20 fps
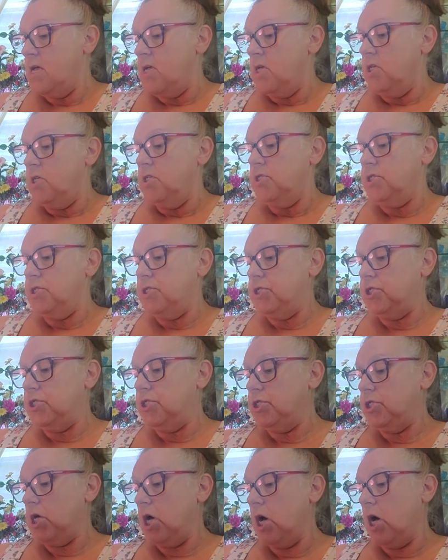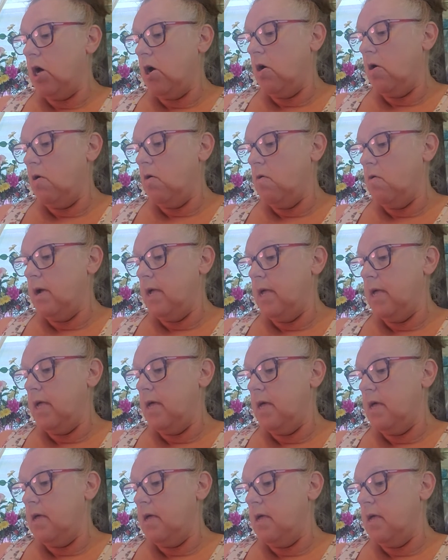So
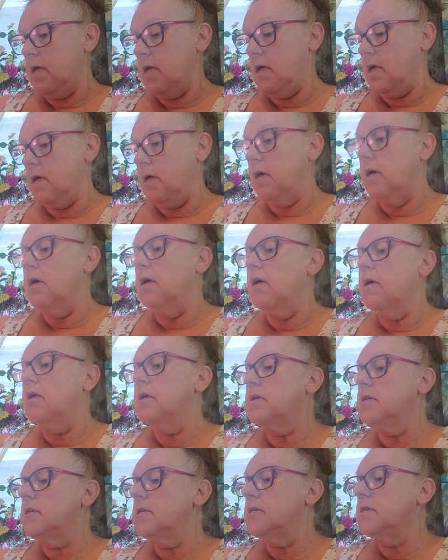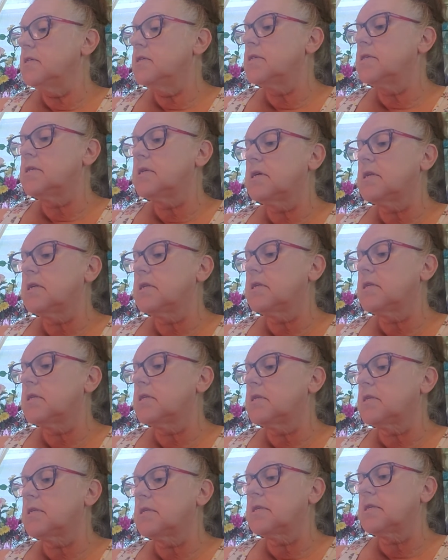it is,
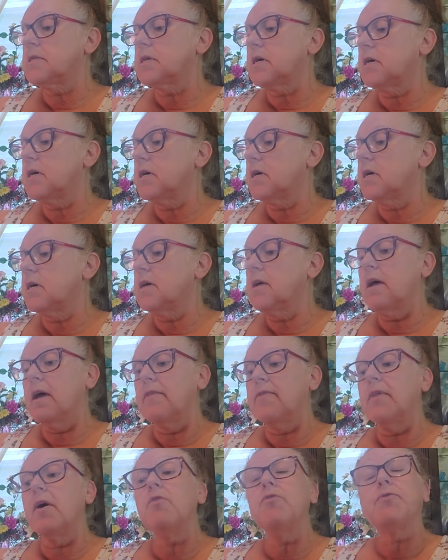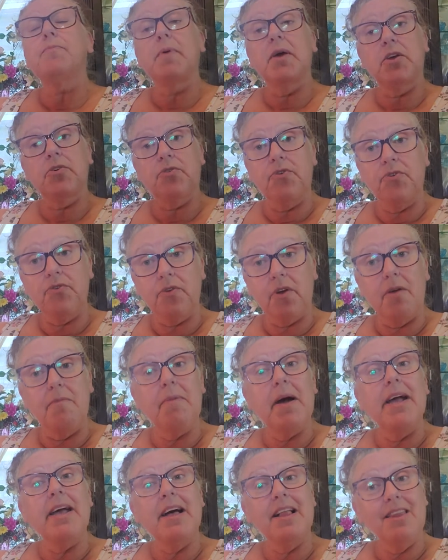and those pictures are
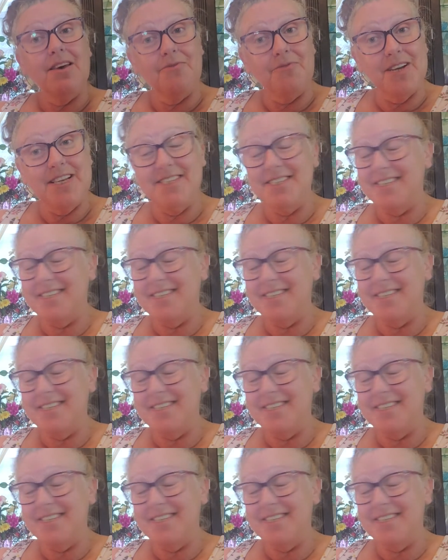by Eloise